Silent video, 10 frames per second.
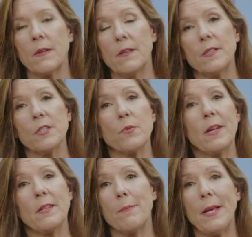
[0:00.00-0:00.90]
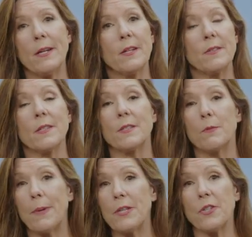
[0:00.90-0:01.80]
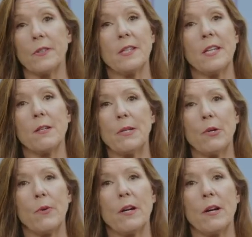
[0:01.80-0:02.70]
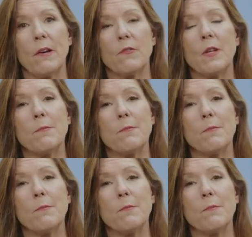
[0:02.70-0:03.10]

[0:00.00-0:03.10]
This is one that parents especially need to be aware of,